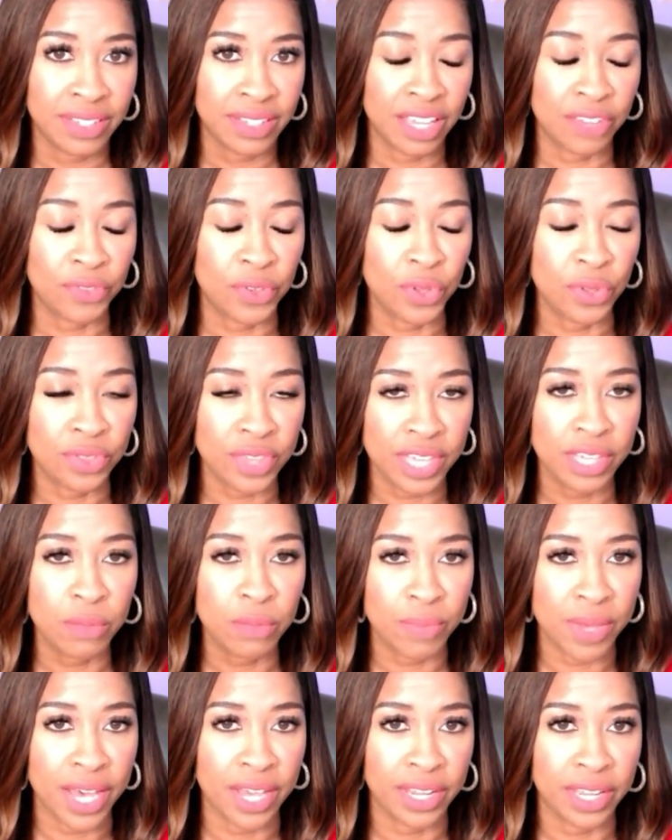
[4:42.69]
If you think
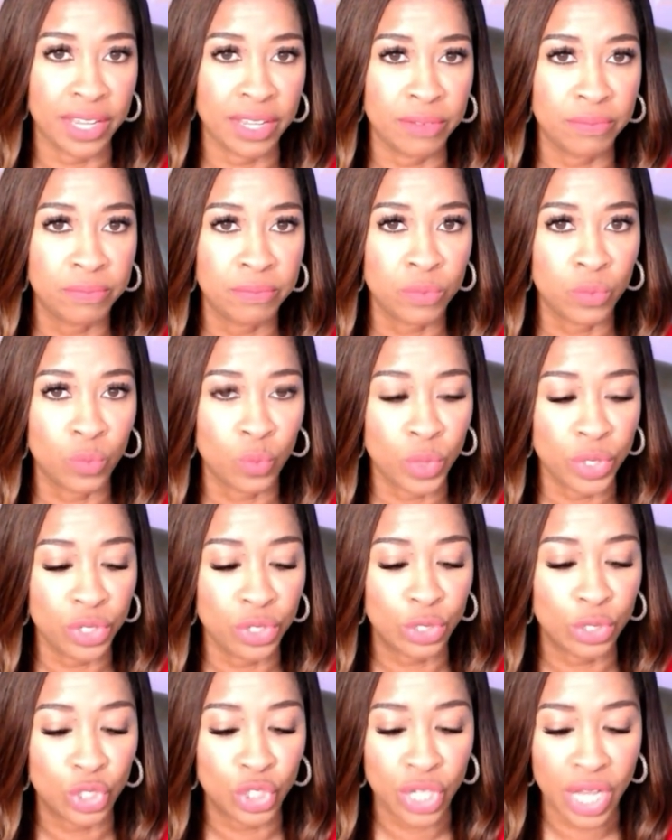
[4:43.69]
about it, when
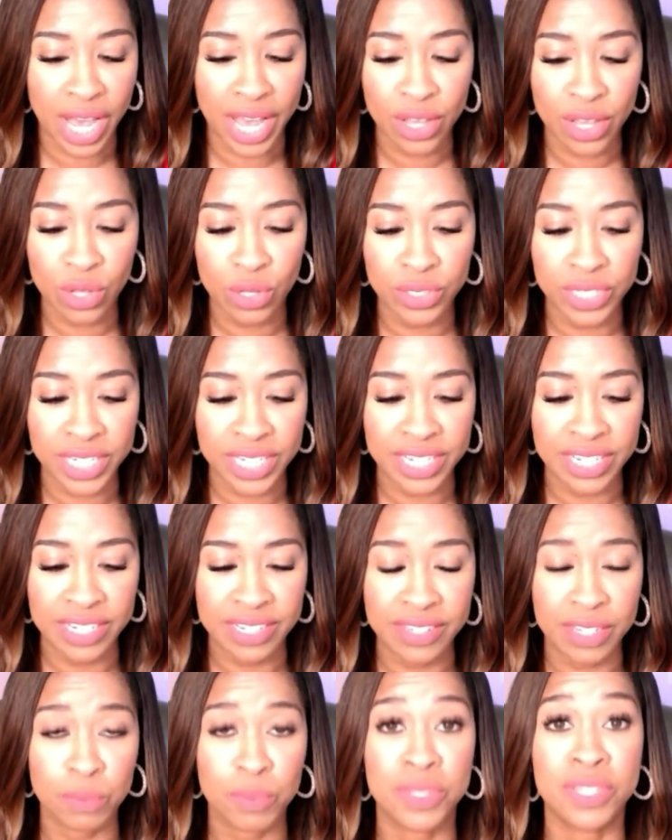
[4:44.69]
your child
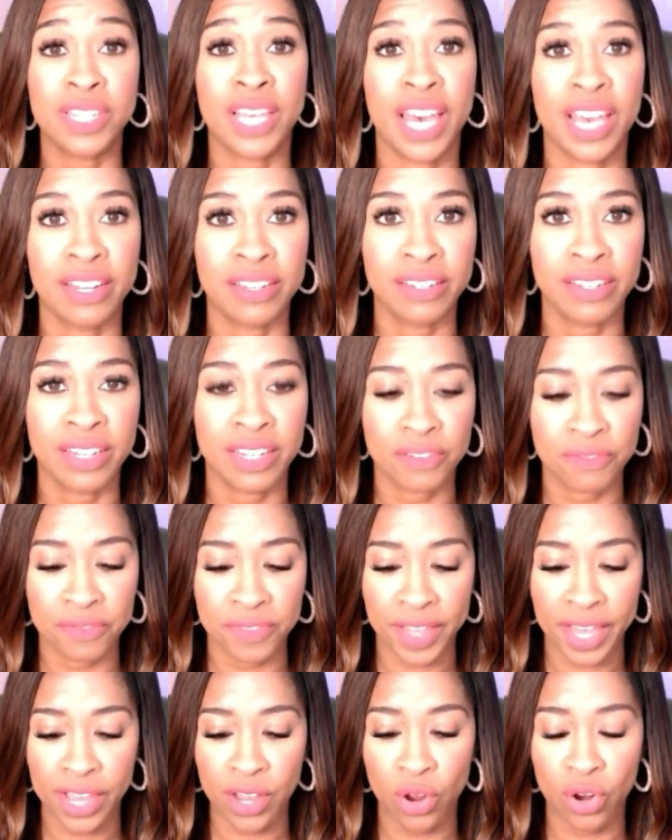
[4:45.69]
is upset and if
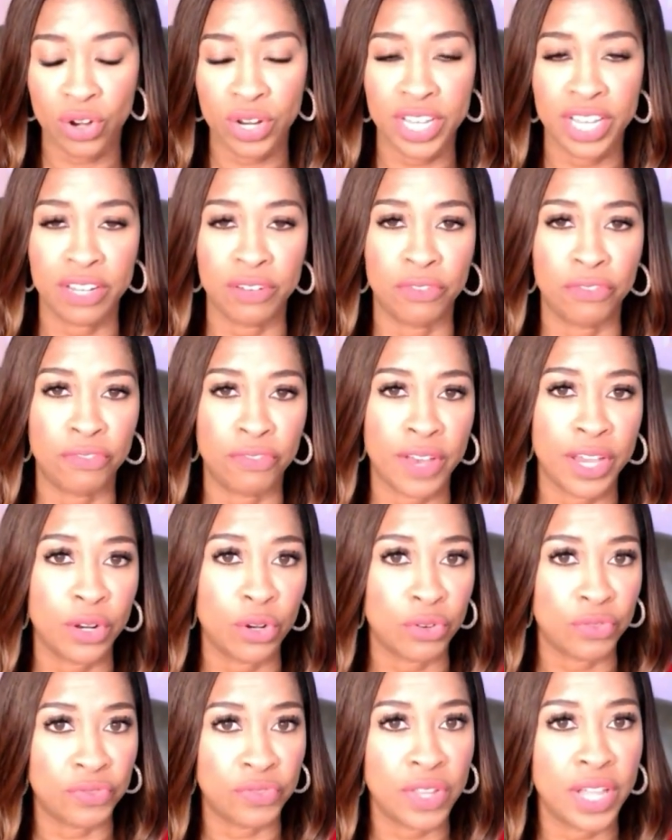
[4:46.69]
they are in fight
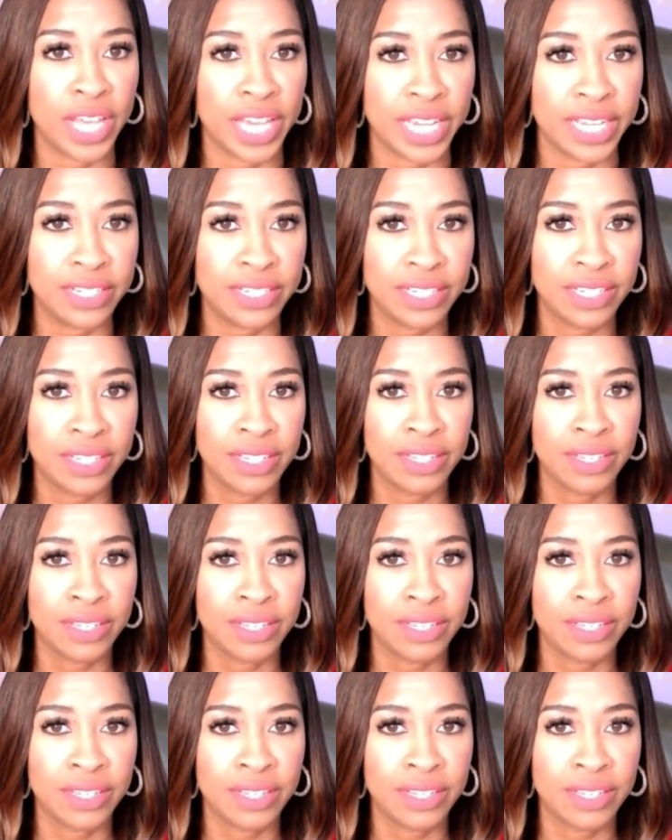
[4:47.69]
or flight,